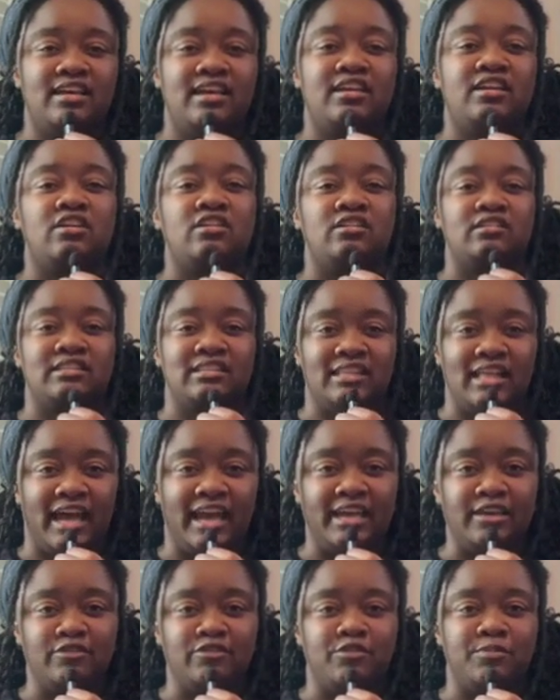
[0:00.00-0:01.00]
in her
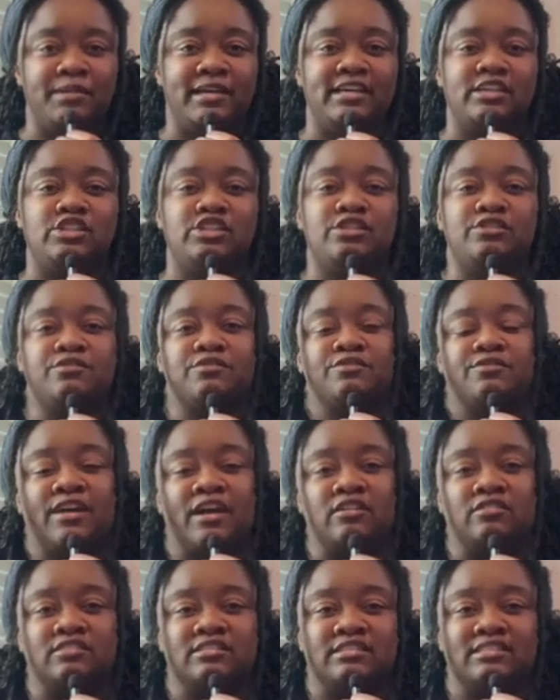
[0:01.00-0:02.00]
life because she
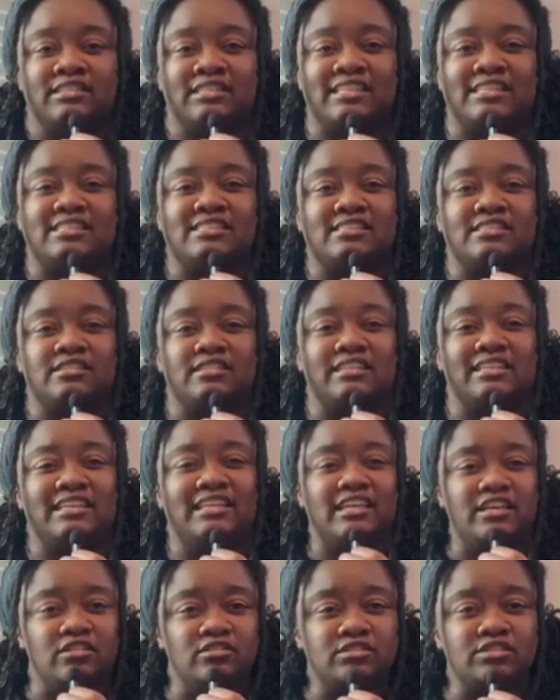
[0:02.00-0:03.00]
felt this
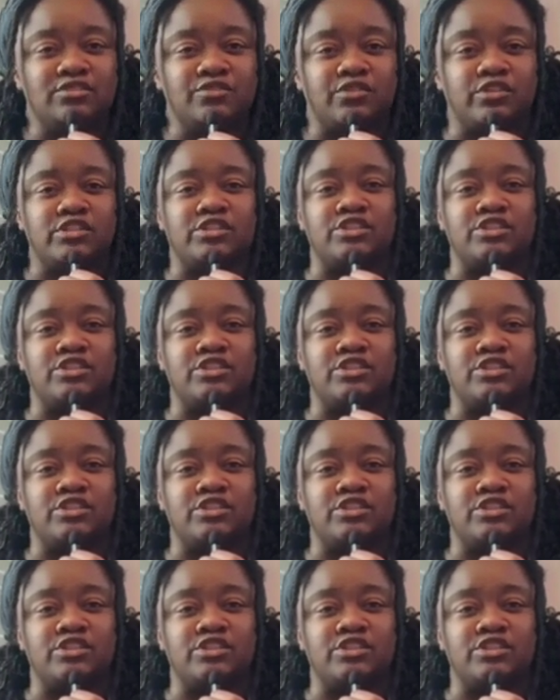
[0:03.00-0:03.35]
guilt for